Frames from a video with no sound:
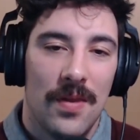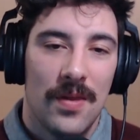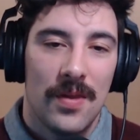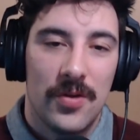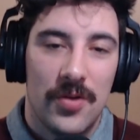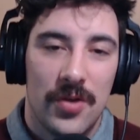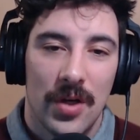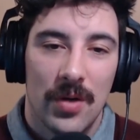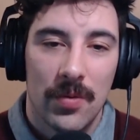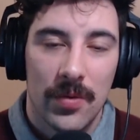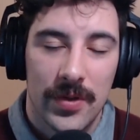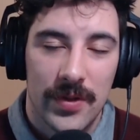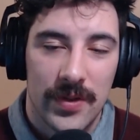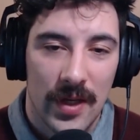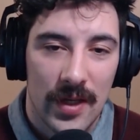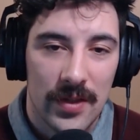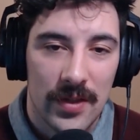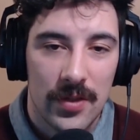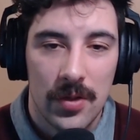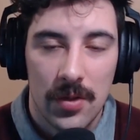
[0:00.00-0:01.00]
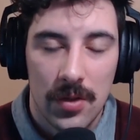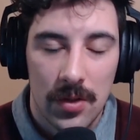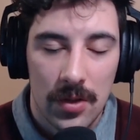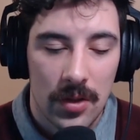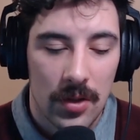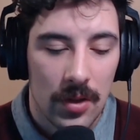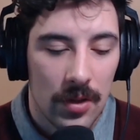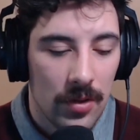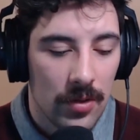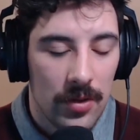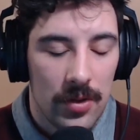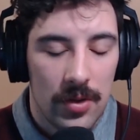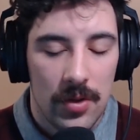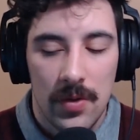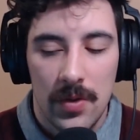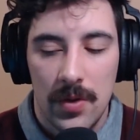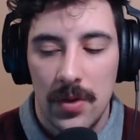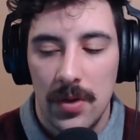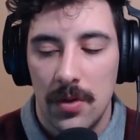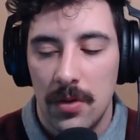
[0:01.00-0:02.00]
general sense,
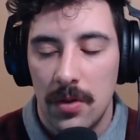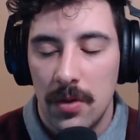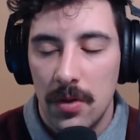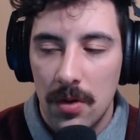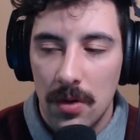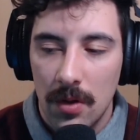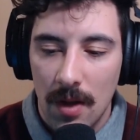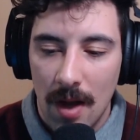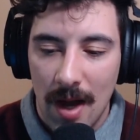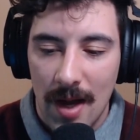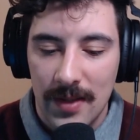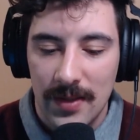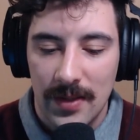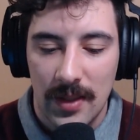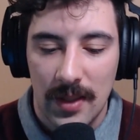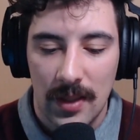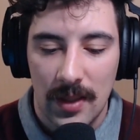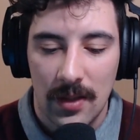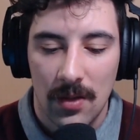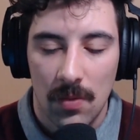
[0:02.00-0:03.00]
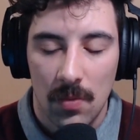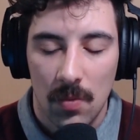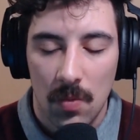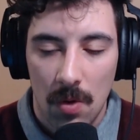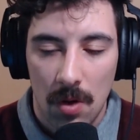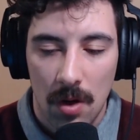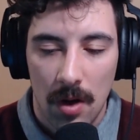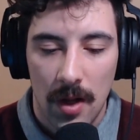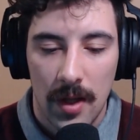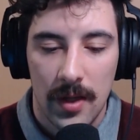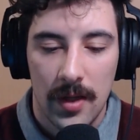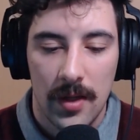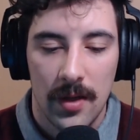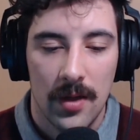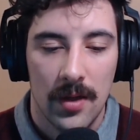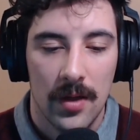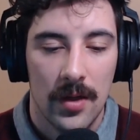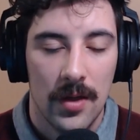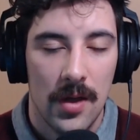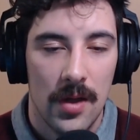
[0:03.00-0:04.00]
you're utilizing one,
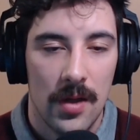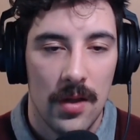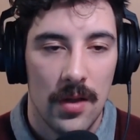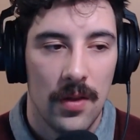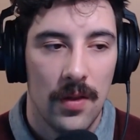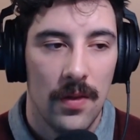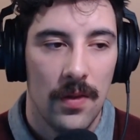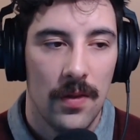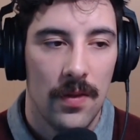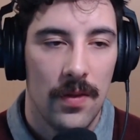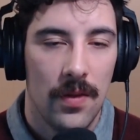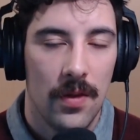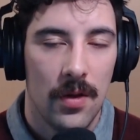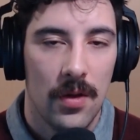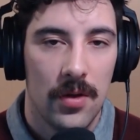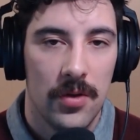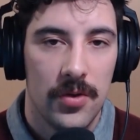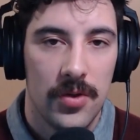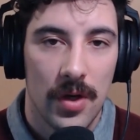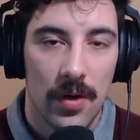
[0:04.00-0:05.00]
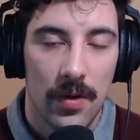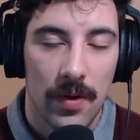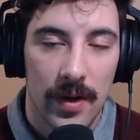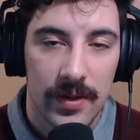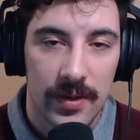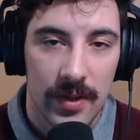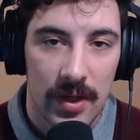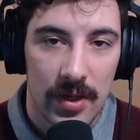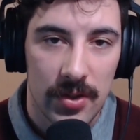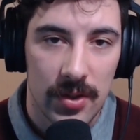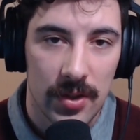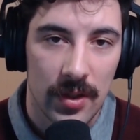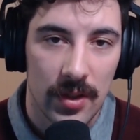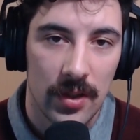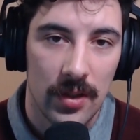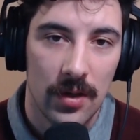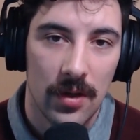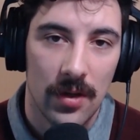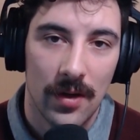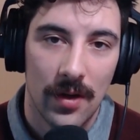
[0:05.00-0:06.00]
the
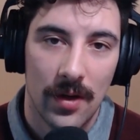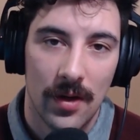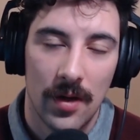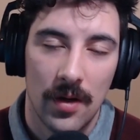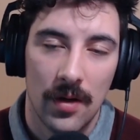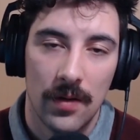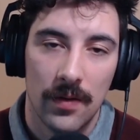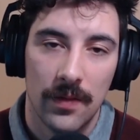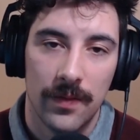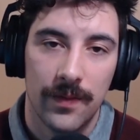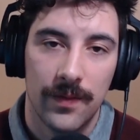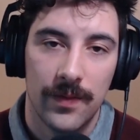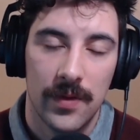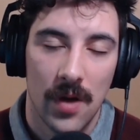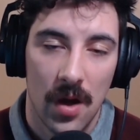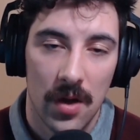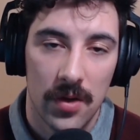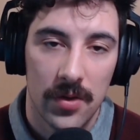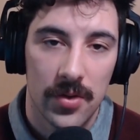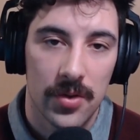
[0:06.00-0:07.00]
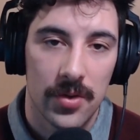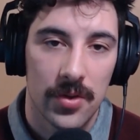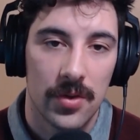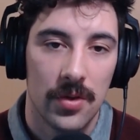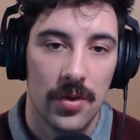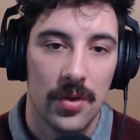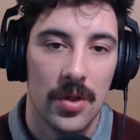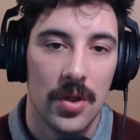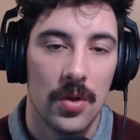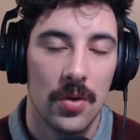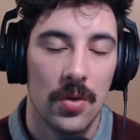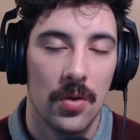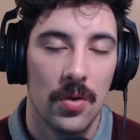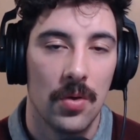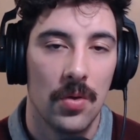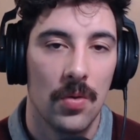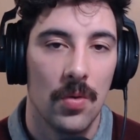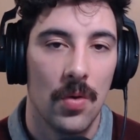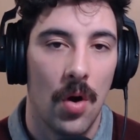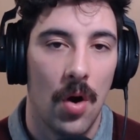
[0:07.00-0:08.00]
generalization of touch.
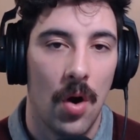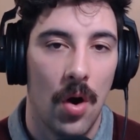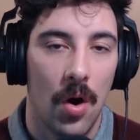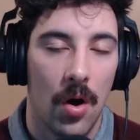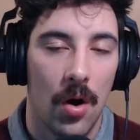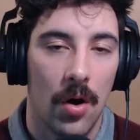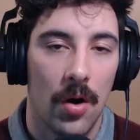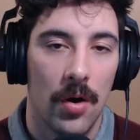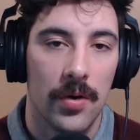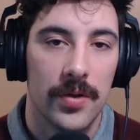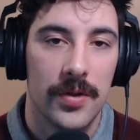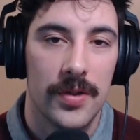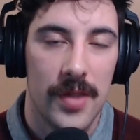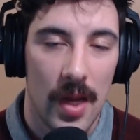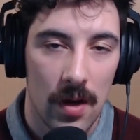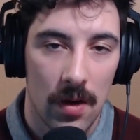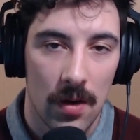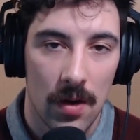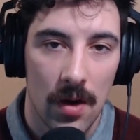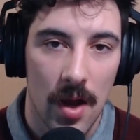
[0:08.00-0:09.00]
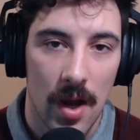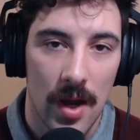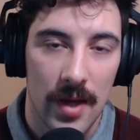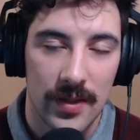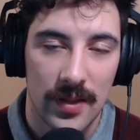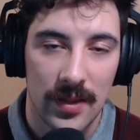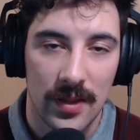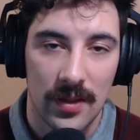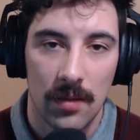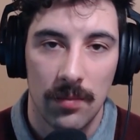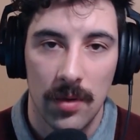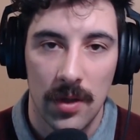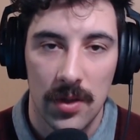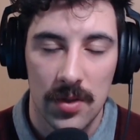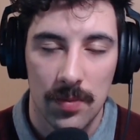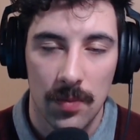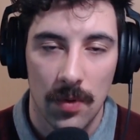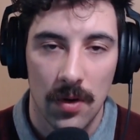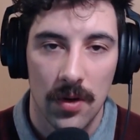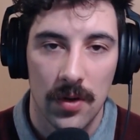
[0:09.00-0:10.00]
You are standardizing the
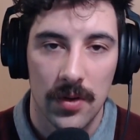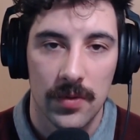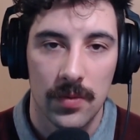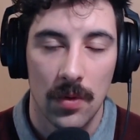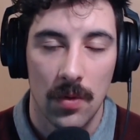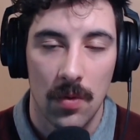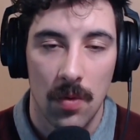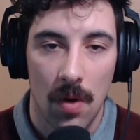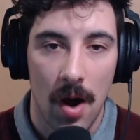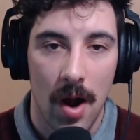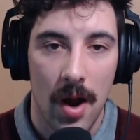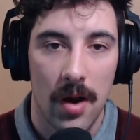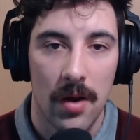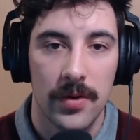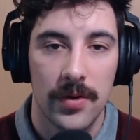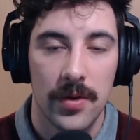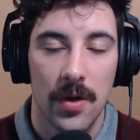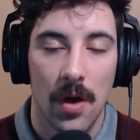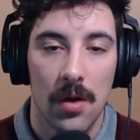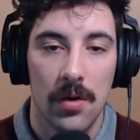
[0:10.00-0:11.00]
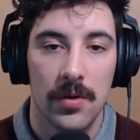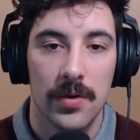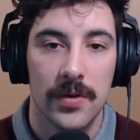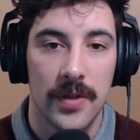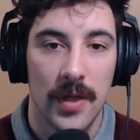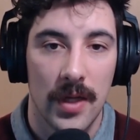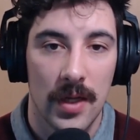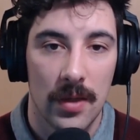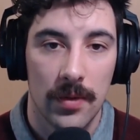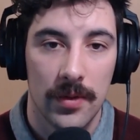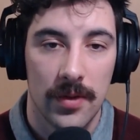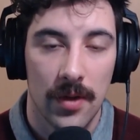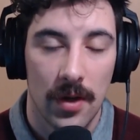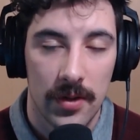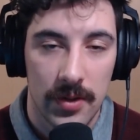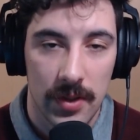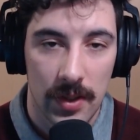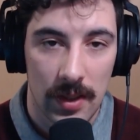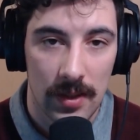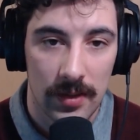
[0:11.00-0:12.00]
benchmarks required to understand what
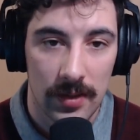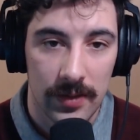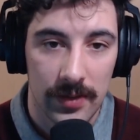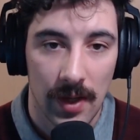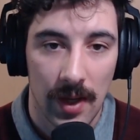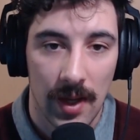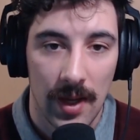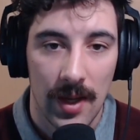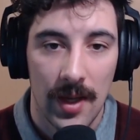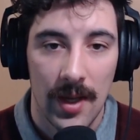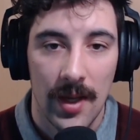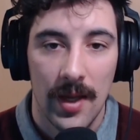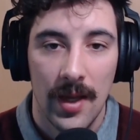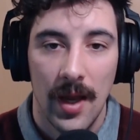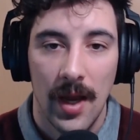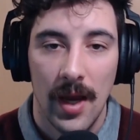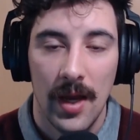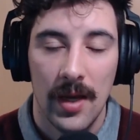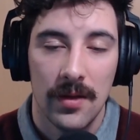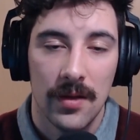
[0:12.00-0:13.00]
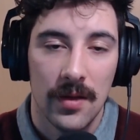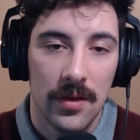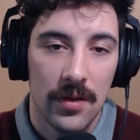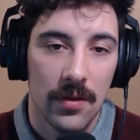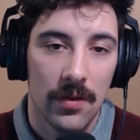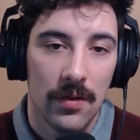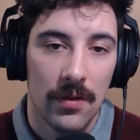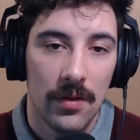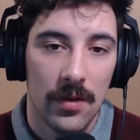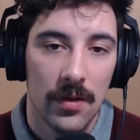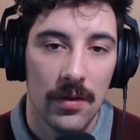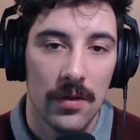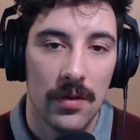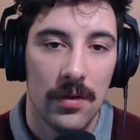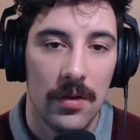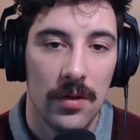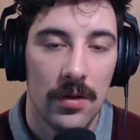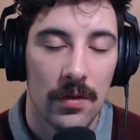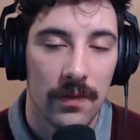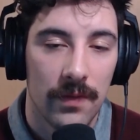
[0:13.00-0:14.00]
touch is, and then
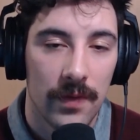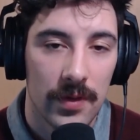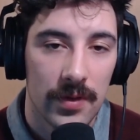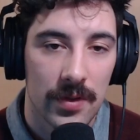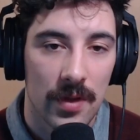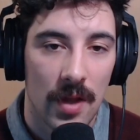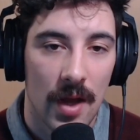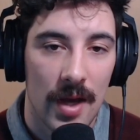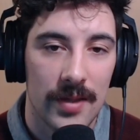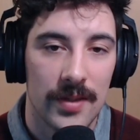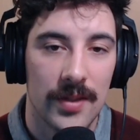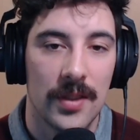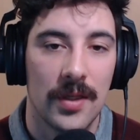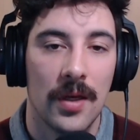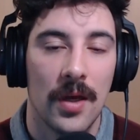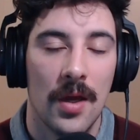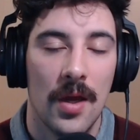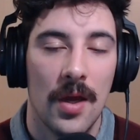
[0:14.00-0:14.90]
you're visualizing